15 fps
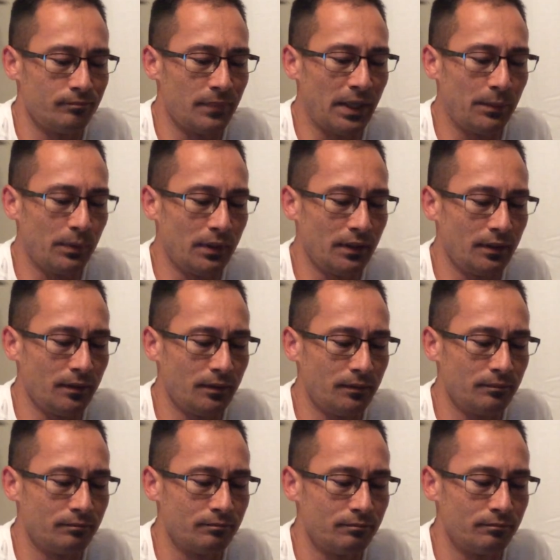
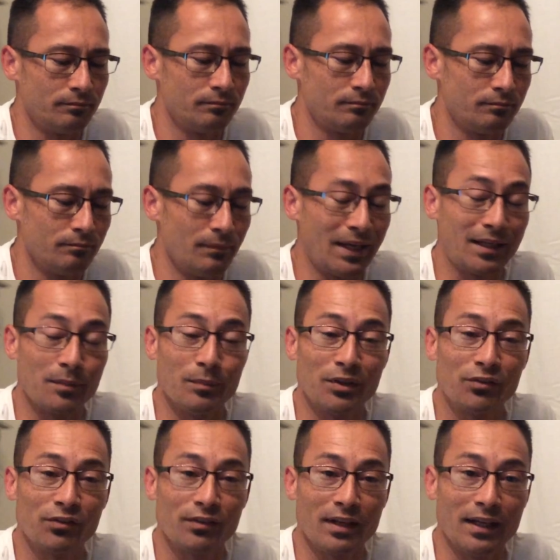maybe make a
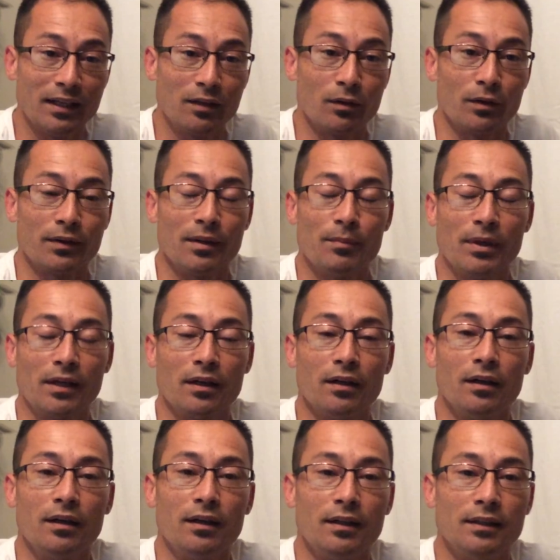mistake or they make
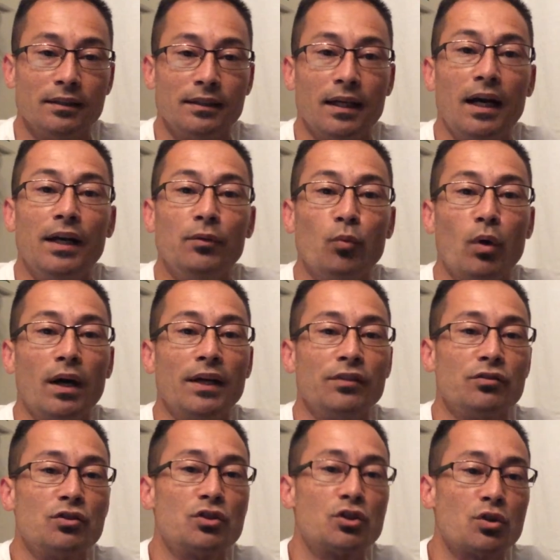an
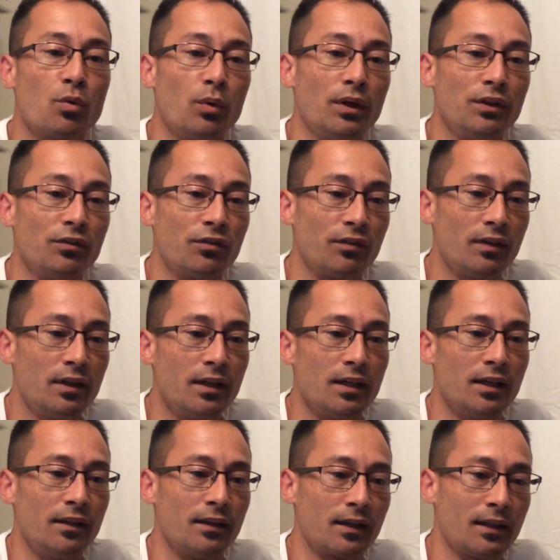unwise choice
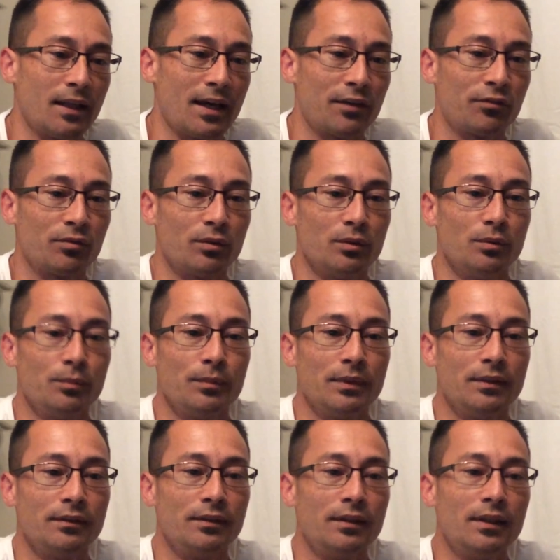in the classroom,
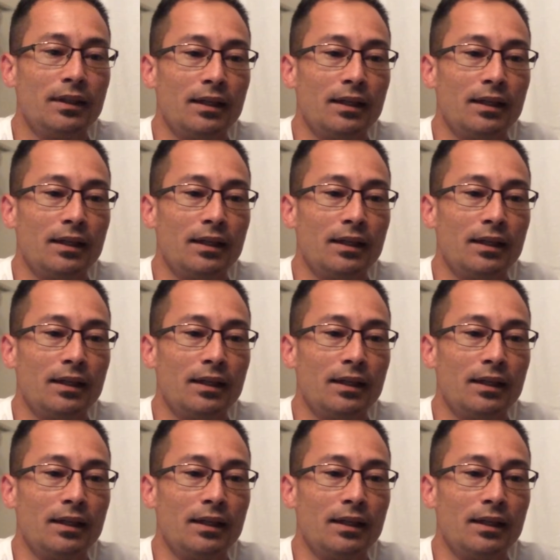and